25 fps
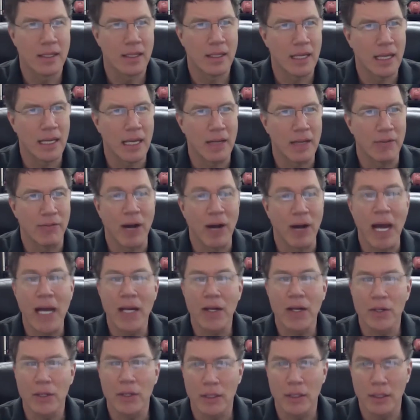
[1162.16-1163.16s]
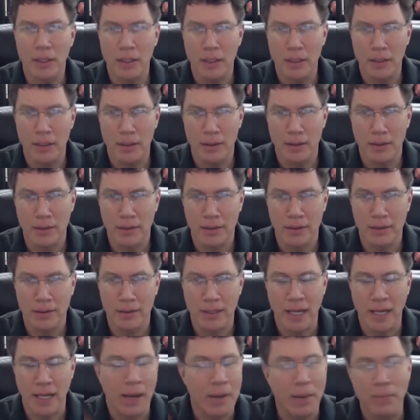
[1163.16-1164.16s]
if I could,
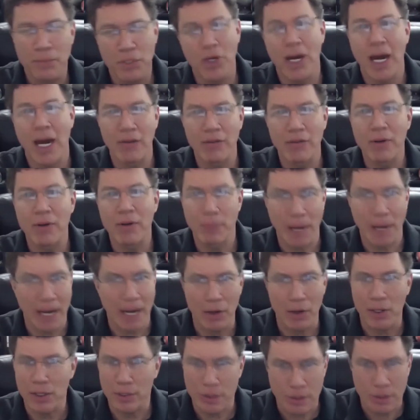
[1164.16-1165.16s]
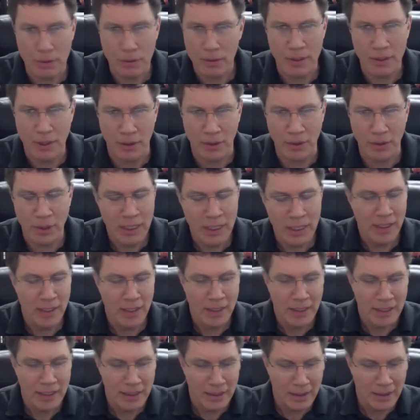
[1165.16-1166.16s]
I'm sure every parent or,
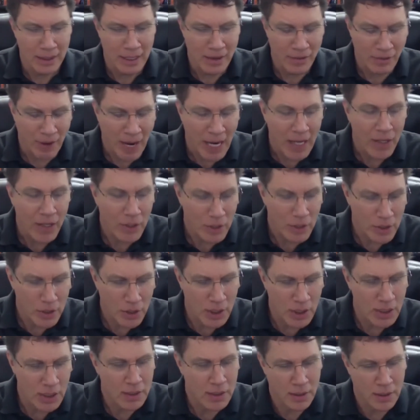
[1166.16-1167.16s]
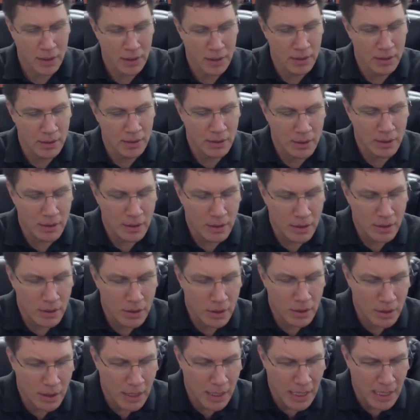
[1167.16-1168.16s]
if I could just
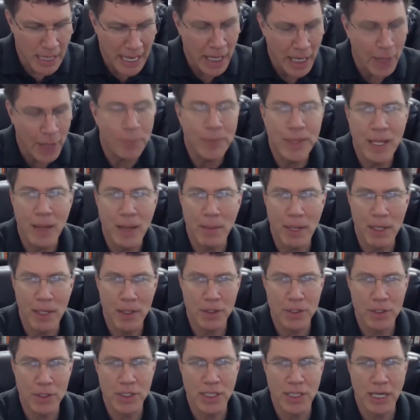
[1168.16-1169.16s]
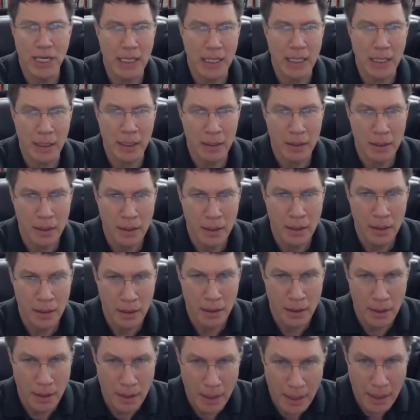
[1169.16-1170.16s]
help them understand
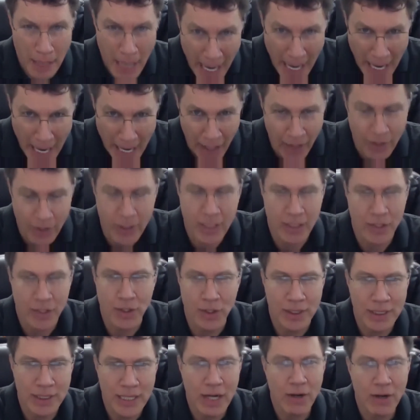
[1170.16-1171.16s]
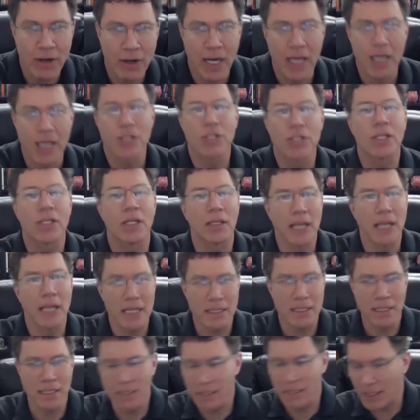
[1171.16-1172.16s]
now, at their age, the
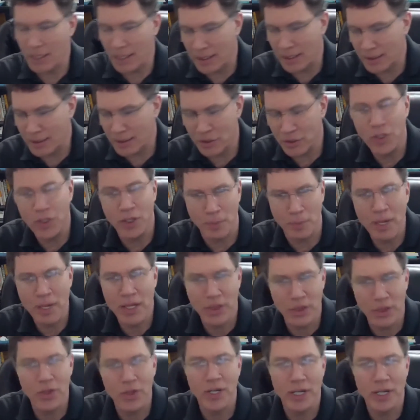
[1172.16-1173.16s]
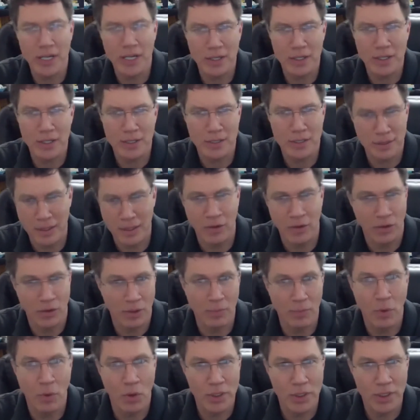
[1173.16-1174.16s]
lessons that took me 30 years or
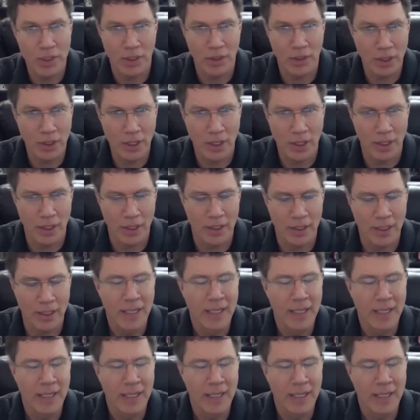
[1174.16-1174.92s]
more to learn.